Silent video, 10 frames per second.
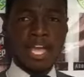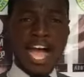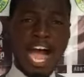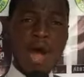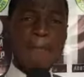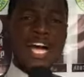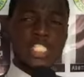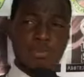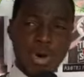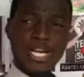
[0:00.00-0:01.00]
how much
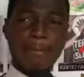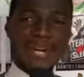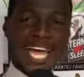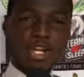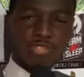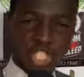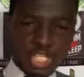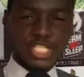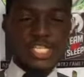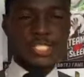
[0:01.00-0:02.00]
more the blood of
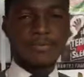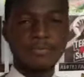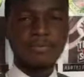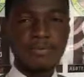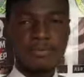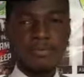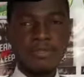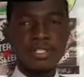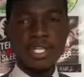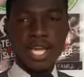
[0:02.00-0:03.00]
Jesus
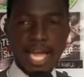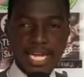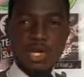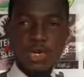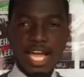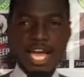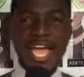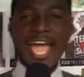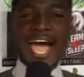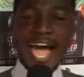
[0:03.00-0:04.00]
hallelujah
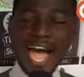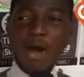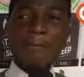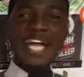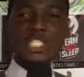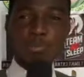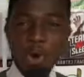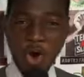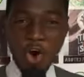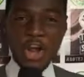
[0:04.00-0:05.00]
how much
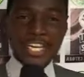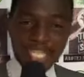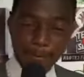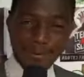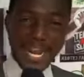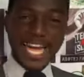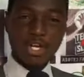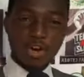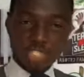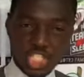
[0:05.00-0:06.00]
more the blood
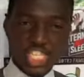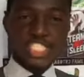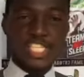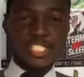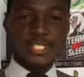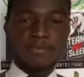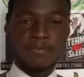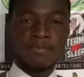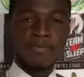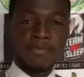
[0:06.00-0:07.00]
of Jesus
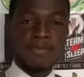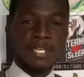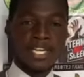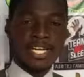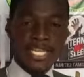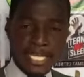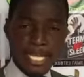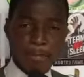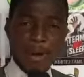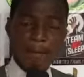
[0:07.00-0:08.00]

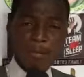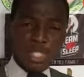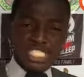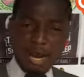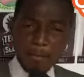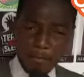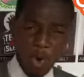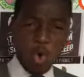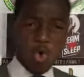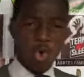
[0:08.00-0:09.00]
nipa mogya
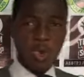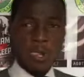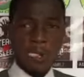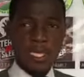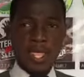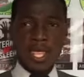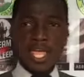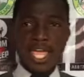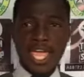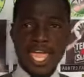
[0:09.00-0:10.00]
mpo
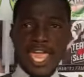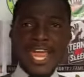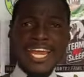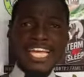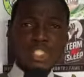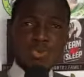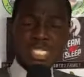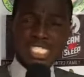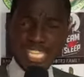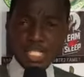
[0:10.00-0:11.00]
ena yetumi
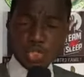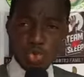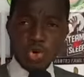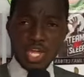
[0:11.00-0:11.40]
gina so